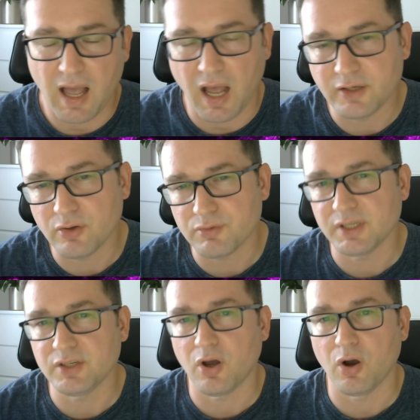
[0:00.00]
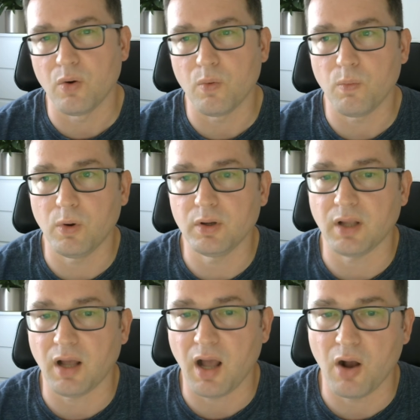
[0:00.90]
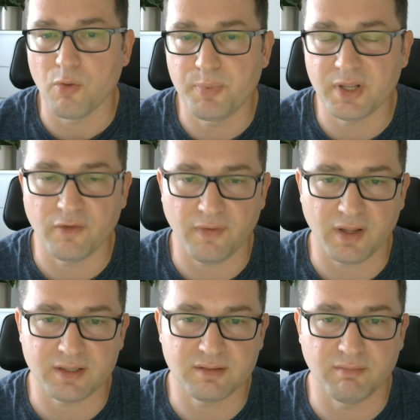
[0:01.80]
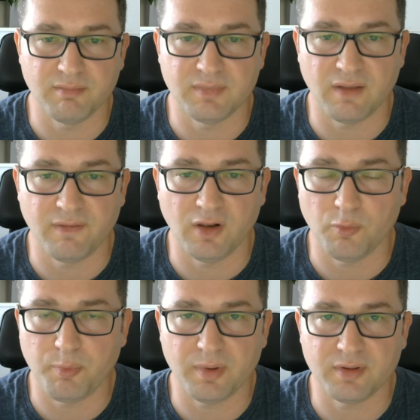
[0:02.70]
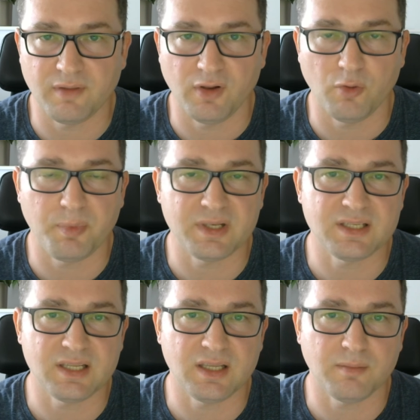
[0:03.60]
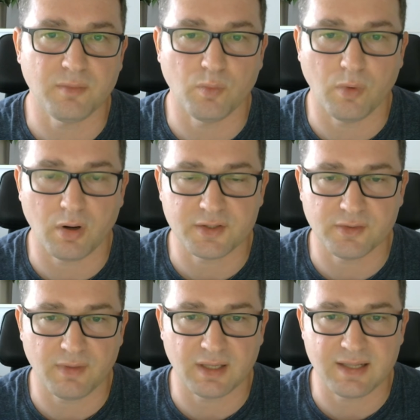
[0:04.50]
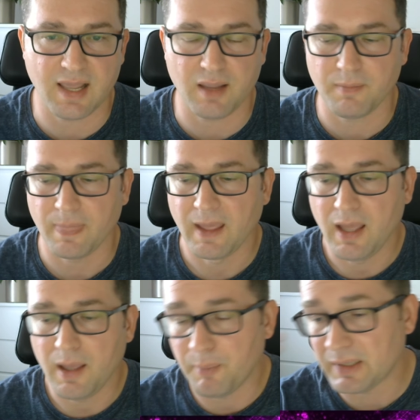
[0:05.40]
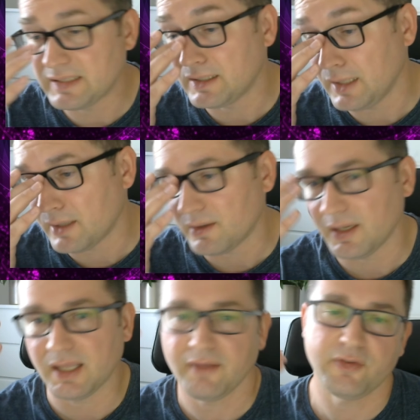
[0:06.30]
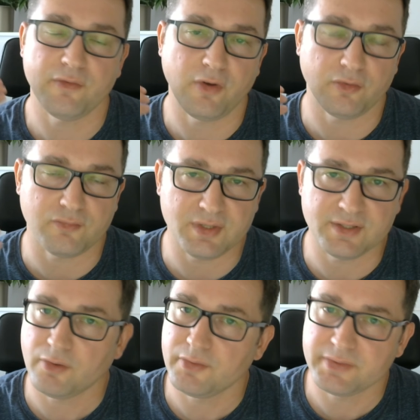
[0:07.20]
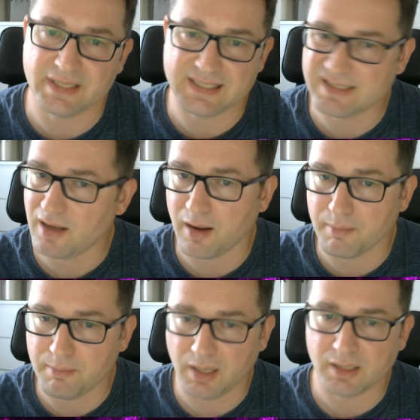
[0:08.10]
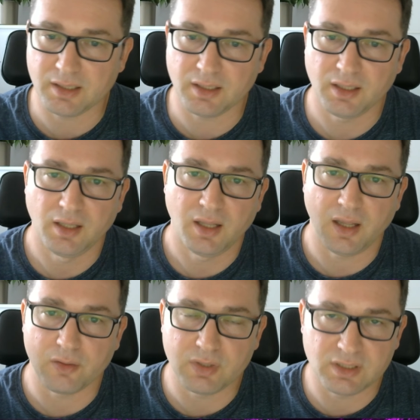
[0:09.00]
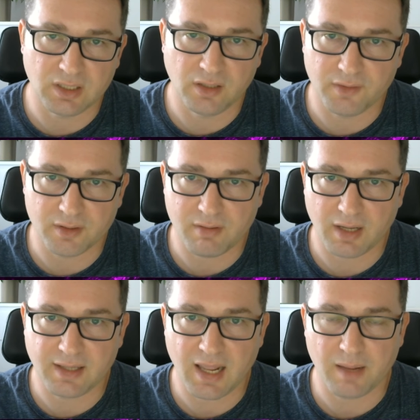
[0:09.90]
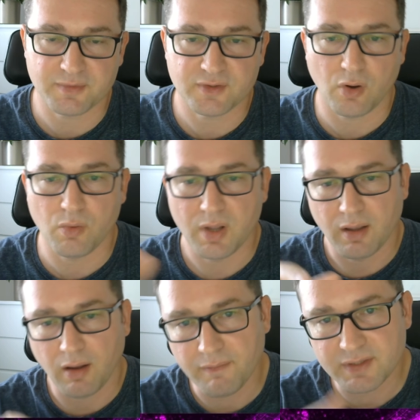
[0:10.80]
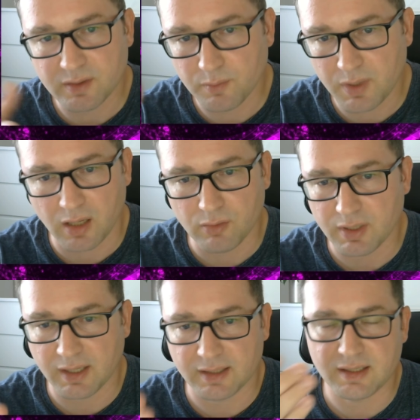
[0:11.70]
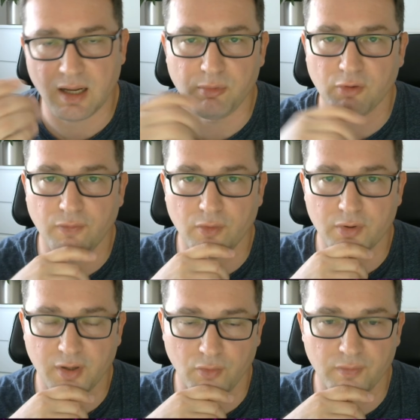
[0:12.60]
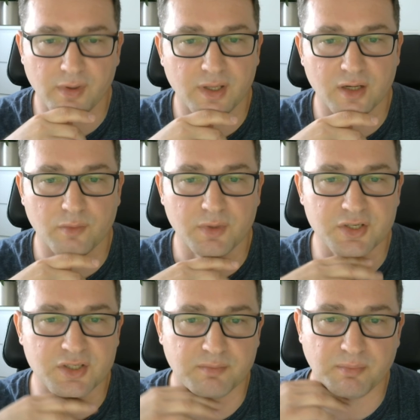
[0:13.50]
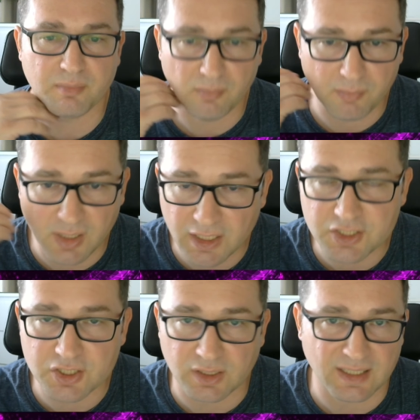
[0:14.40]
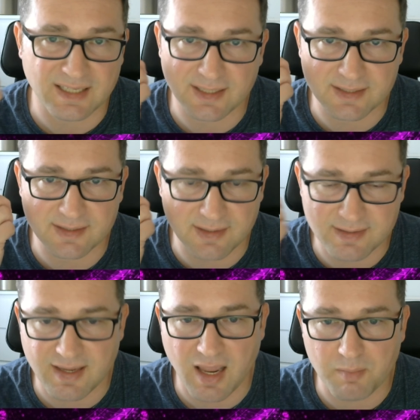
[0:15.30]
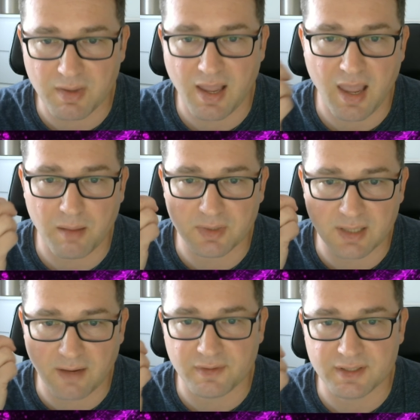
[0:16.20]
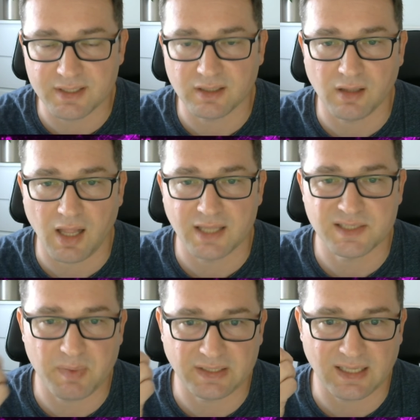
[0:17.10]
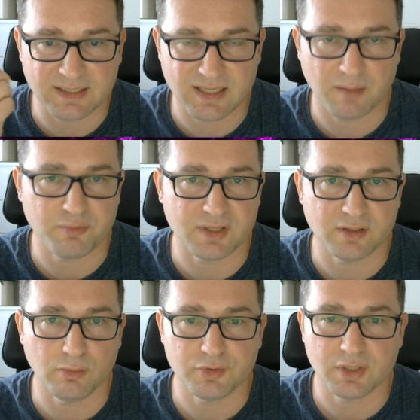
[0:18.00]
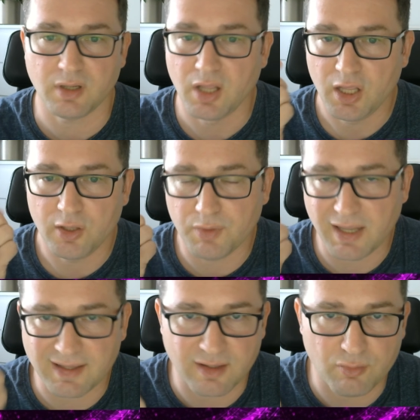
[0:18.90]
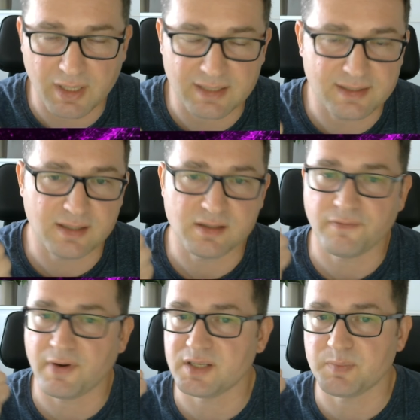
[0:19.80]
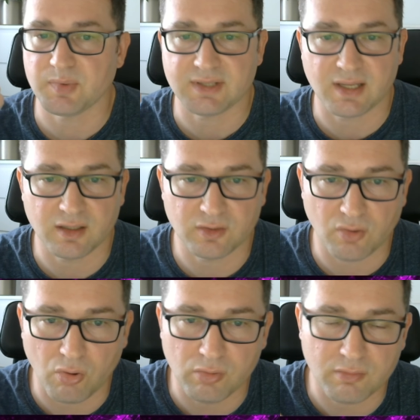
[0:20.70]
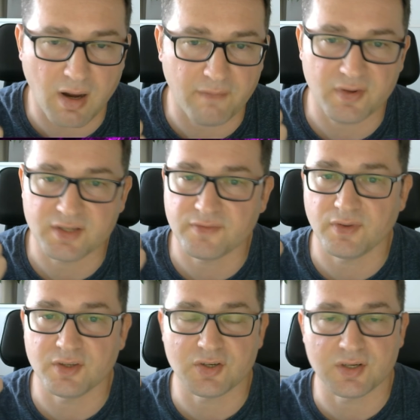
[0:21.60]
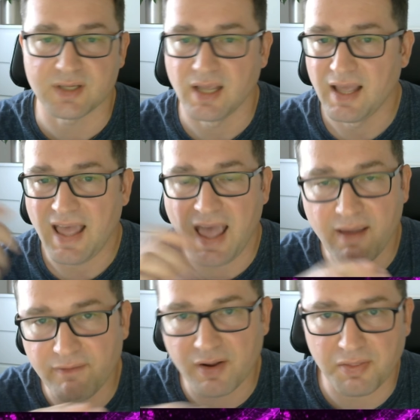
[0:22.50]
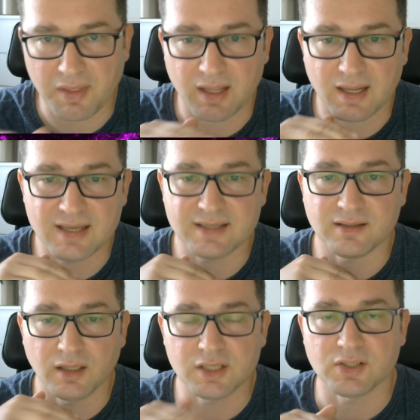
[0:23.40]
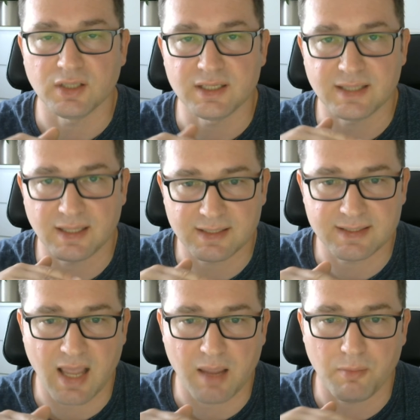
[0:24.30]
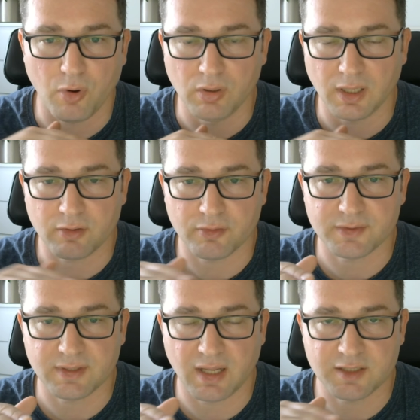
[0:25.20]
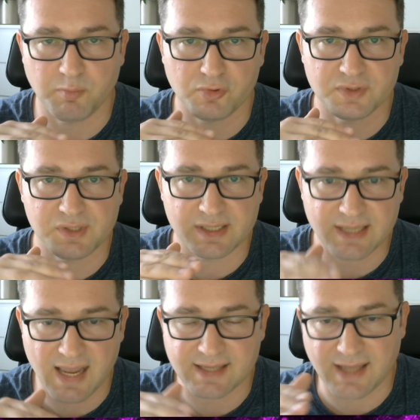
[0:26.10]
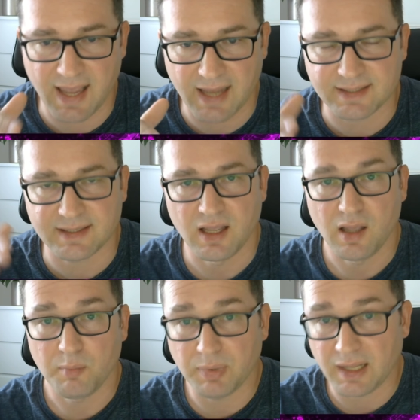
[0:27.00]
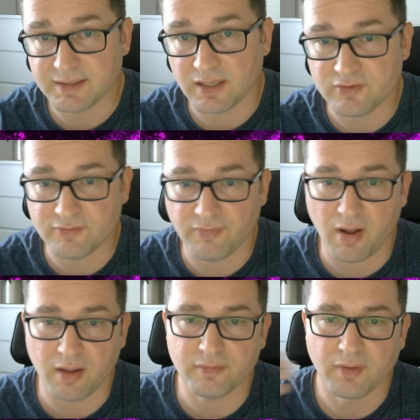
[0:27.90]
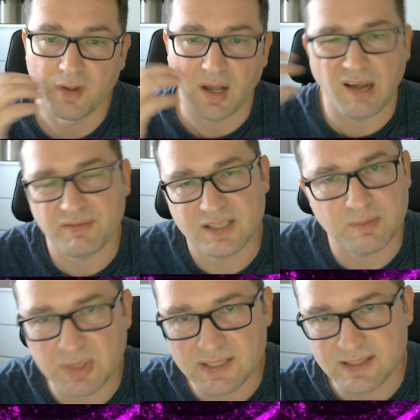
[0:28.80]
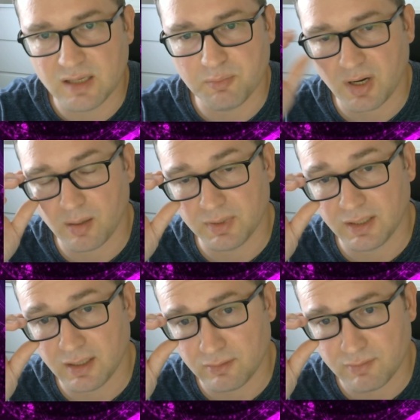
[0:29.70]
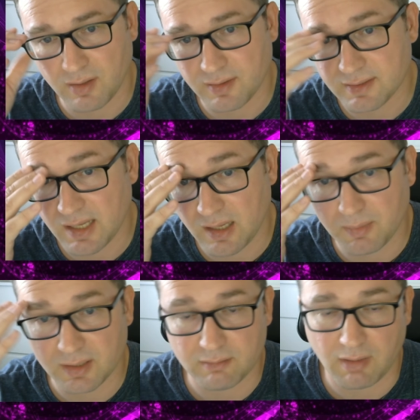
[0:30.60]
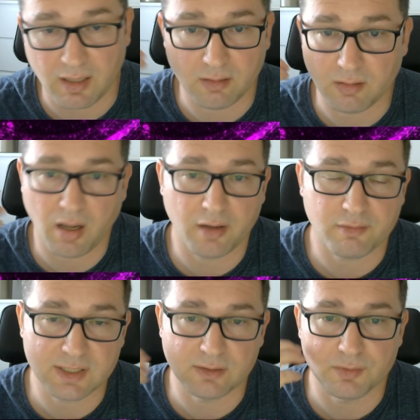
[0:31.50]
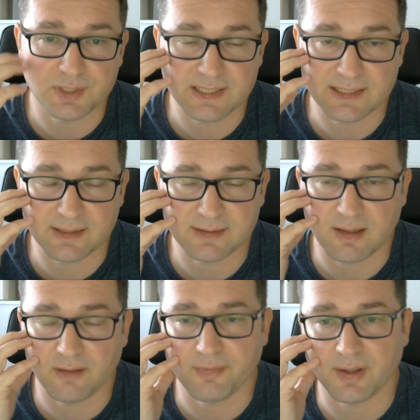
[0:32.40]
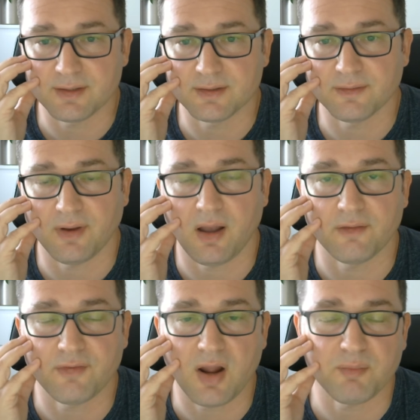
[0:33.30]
I don't really know how big of a development team works on that game, but clearly, if you've got resources, time, money, you can deliver a great game. So obviously we are looking at Diablo 4 over here, which literally is the same game in every single aspect except resolution. You get 60 frames per second, all graphics, features, everything is literally the same all across Xbox Series S, X, PlayStation 5, obviously PC probably can run this game at like high resolutions and stuff and high frame